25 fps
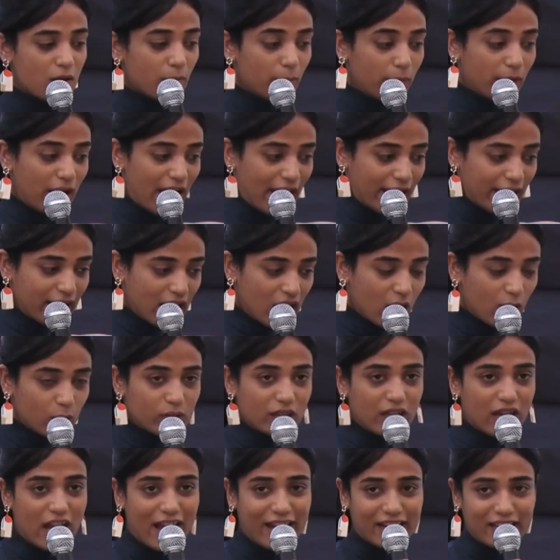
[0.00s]
blackout
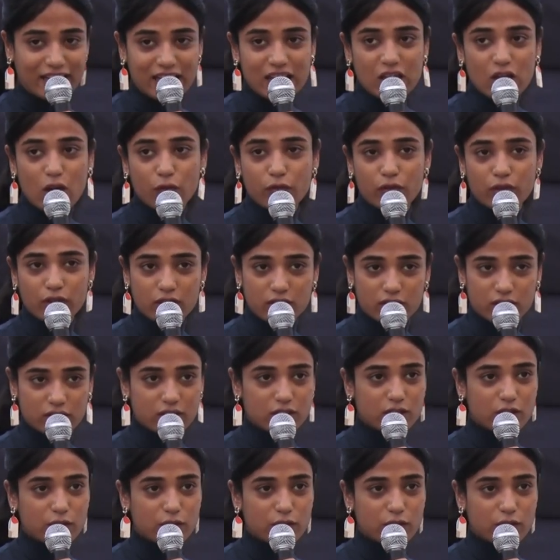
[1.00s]
lining of a curtain.